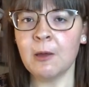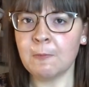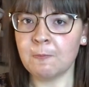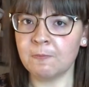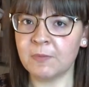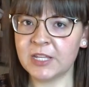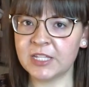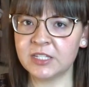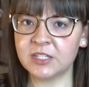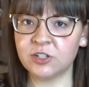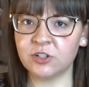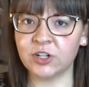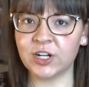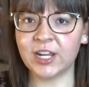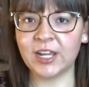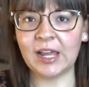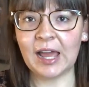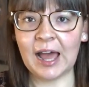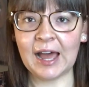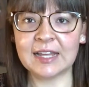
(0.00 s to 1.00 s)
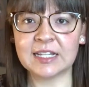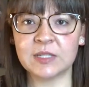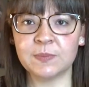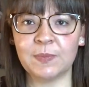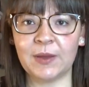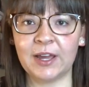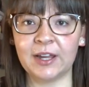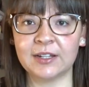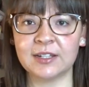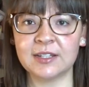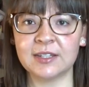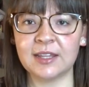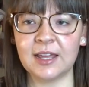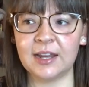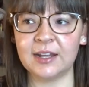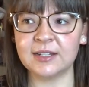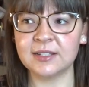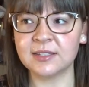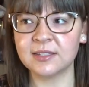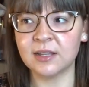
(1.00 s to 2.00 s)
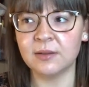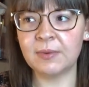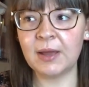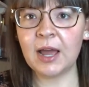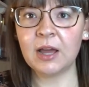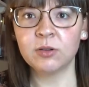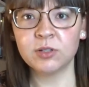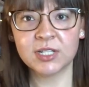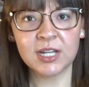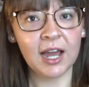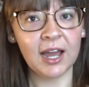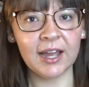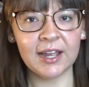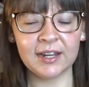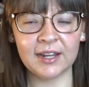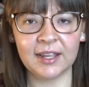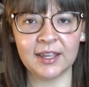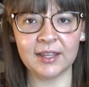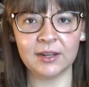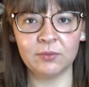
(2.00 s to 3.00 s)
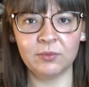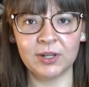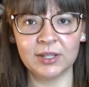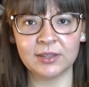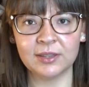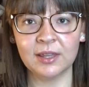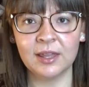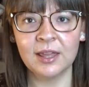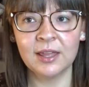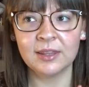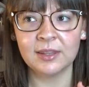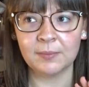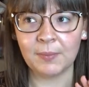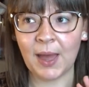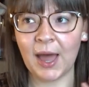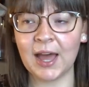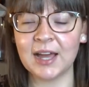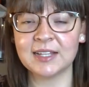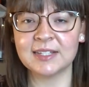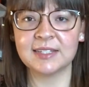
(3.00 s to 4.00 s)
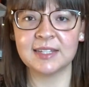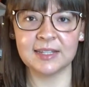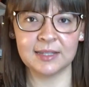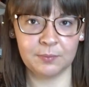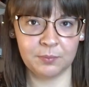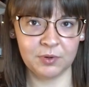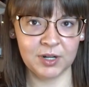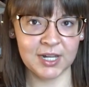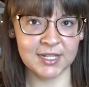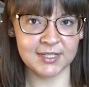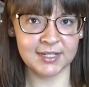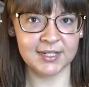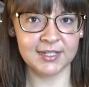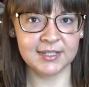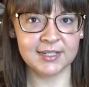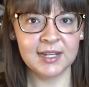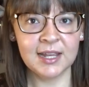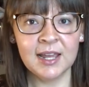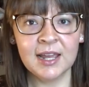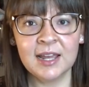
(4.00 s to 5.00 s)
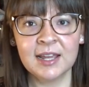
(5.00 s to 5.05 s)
mystery aspect that is somehow tied in with the past and the present.